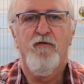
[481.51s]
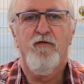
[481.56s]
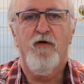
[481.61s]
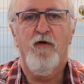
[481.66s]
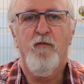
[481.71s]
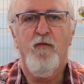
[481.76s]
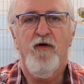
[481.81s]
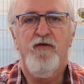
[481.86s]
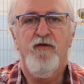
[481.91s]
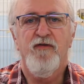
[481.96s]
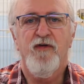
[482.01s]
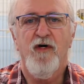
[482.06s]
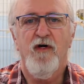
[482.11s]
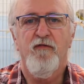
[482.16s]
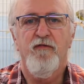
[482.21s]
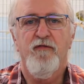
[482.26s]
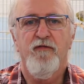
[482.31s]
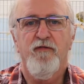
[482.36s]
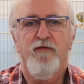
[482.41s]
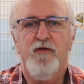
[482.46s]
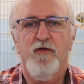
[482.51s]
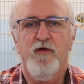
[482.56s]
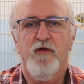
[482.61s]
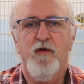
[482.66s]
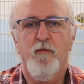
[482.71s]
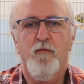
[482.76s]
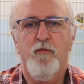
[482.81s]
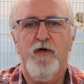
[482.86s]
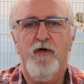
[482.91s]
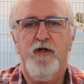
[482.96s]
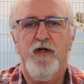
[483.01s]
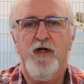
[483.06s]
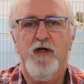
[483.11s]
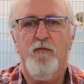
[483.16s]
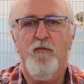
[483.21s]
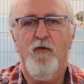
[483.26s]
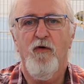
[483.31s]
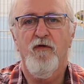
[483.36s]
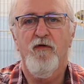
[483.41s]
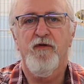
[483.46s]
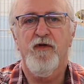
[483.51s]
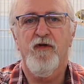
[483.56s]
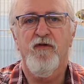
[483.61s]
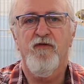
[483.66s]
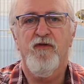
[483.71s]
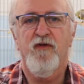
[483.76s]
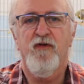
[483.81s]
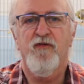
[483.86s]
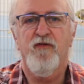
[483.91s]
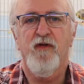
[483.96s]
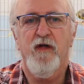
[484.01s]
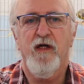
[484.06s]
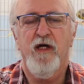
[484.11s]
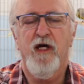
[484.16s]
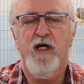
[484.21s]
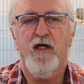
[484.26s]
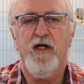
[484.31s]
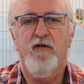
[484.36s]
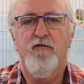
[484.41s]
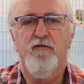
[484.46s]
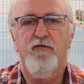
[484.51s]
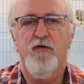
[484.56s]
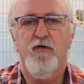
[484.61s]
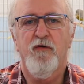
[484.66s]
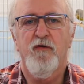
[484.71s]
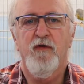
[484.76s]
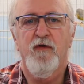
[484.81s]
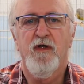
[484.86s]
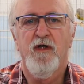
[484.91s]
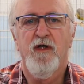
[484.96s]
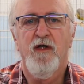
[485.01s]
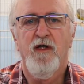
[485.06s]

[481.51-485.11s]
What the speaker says: For myself, during the breeding and molting season, the egg food